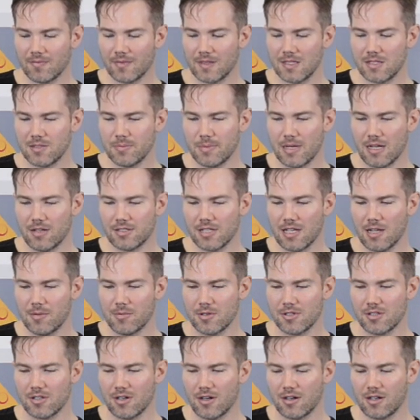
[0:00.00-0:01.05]
It's about time
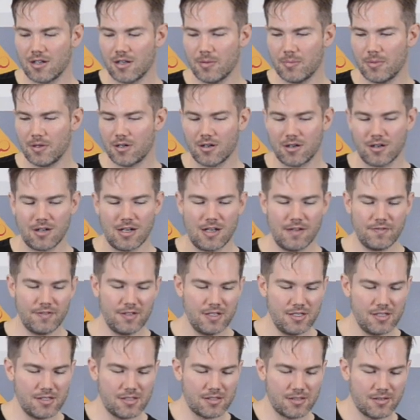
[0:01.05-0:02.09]
to start cupping our
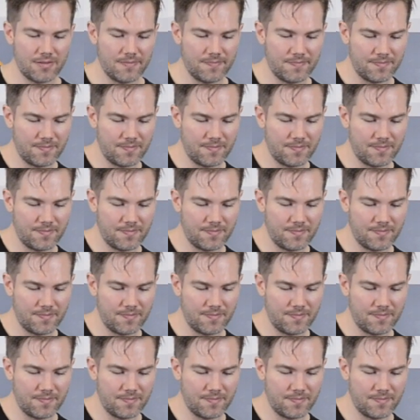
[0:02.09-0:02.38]
coffees.